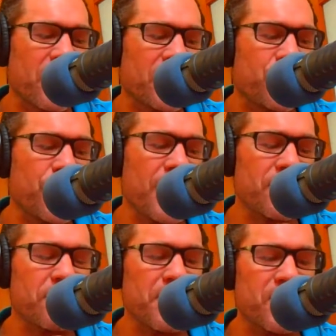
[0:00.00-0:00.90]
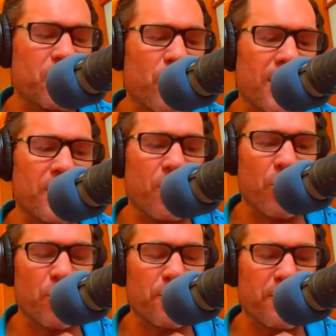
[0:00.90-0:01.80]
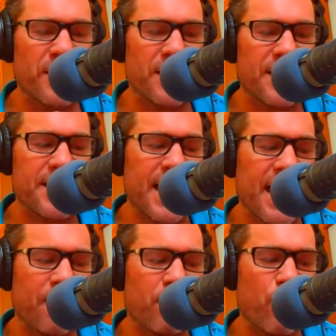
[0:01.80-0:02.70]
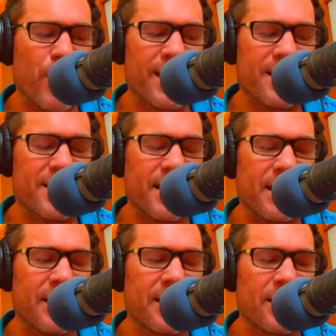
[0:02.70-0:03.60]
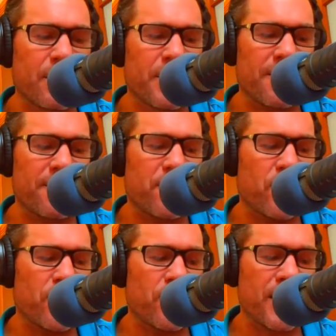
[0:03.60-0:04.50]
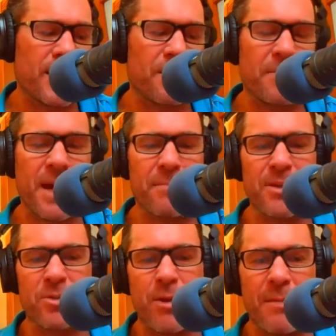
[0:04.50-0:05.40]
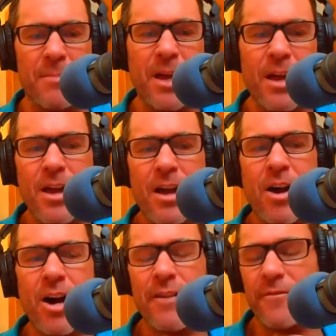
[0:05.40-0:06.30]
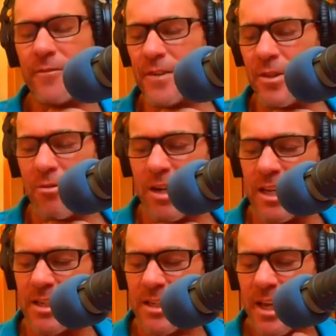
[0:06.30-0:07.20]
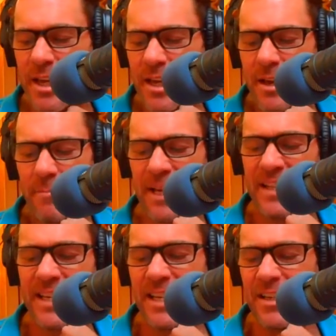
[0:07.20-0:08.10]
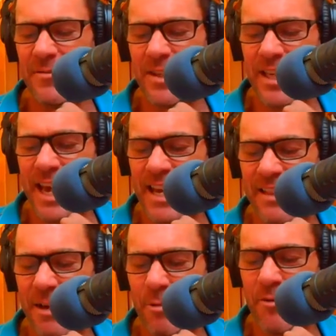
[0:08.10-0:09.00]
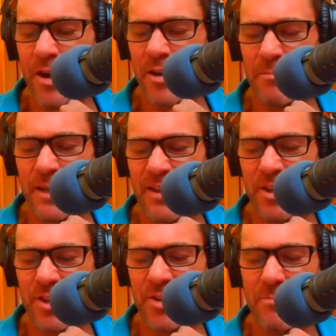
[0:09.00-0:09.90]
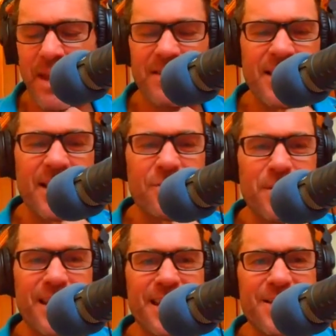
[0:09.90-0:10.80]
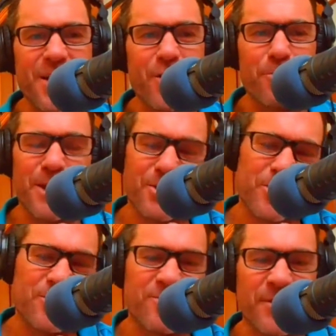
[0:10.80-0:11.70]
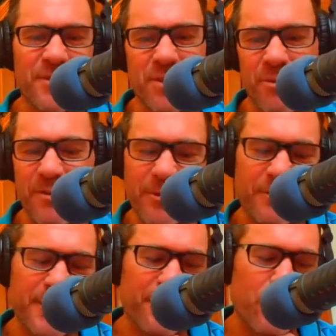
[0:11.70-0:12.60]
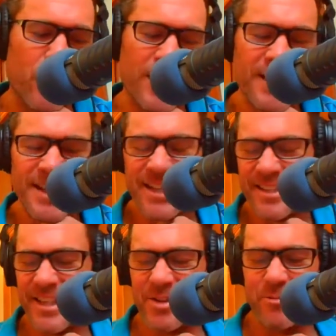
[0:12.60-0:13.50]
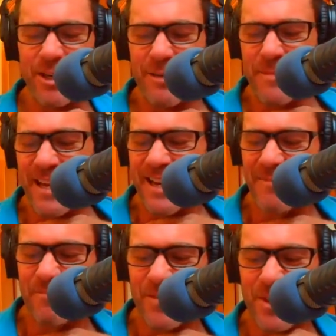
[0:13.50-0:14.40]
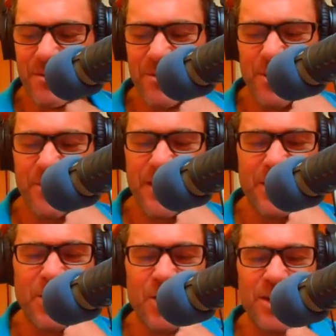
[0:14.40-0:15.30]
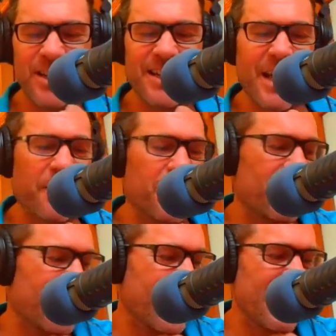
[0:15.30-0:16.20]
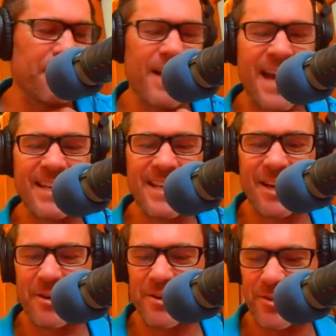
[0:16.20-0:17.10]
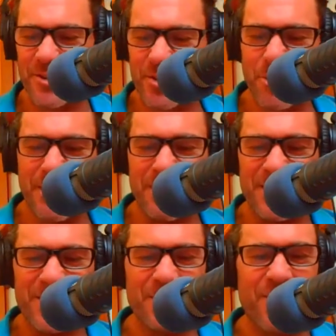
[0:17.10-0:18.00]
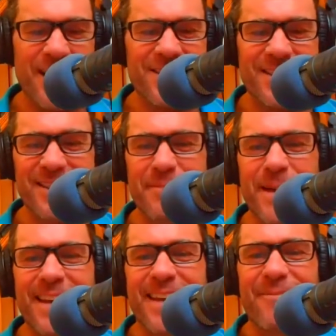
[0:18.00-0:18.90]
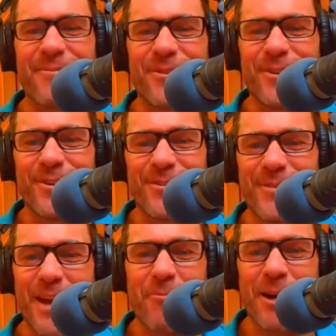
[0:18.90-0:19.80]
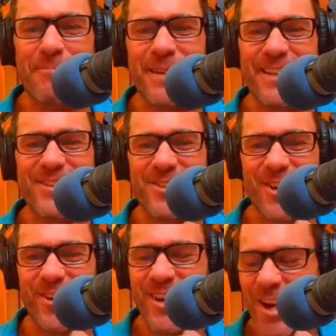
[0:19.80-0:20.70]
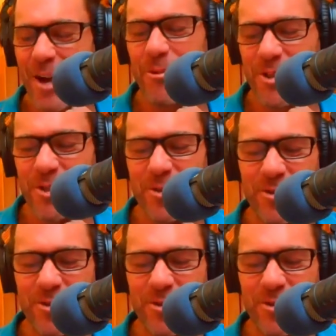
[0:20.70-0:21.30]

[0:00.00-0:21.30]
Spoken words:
just missed one group that went a little bit further ahead and maybe swam high 53s. But at the end of the day, that would have only been just to massage my ego, because 53, 54 doesn't really matter. You've then got another 8 hours, 20 minutes of racing to make up for that 1 minute. So I wasn't too